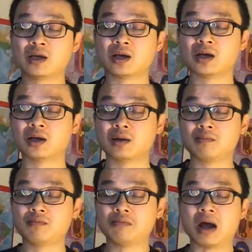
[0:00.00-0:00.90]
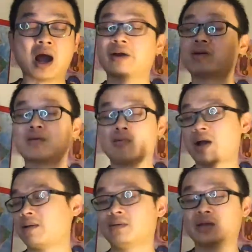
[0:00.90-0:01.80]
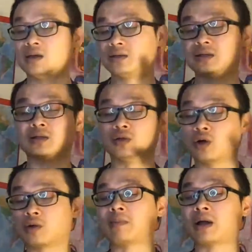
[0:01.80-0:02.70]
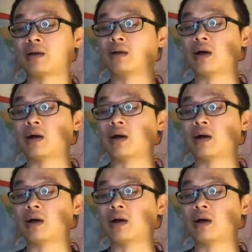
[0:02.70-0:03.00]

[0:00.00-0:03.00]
I don't know why. It's none of my.